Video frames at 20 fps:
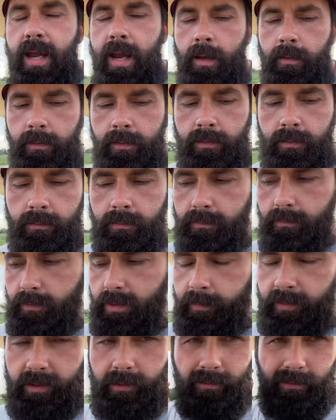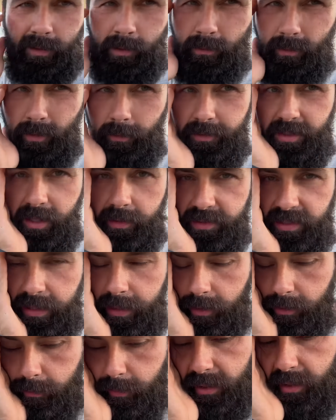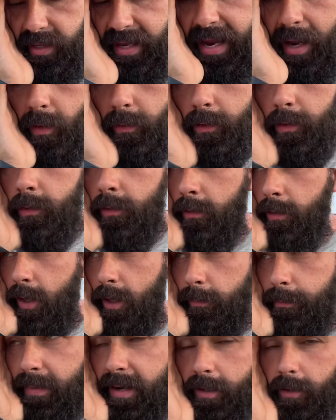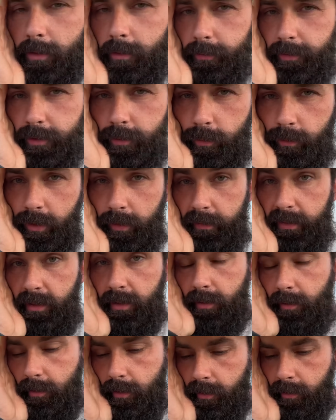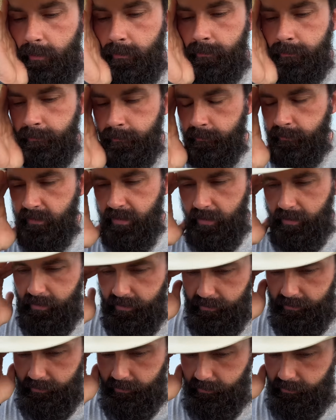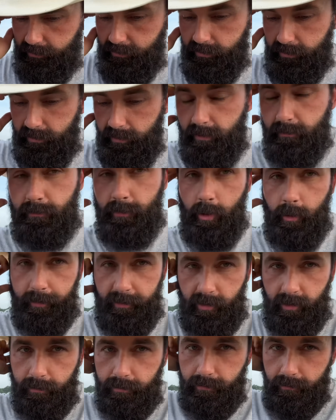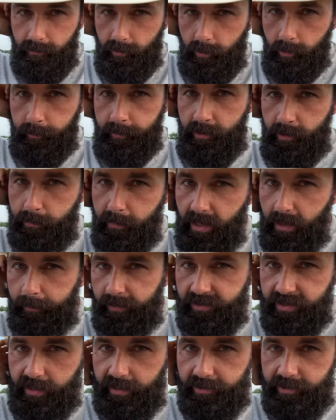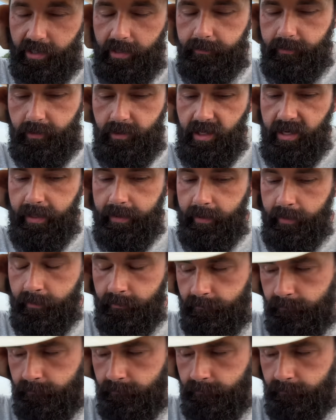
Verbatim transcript: Alan, I mean, don't don't tell Tina, but Alan, our male, was really good looking. Hoping the hoping the baby takes after daddy.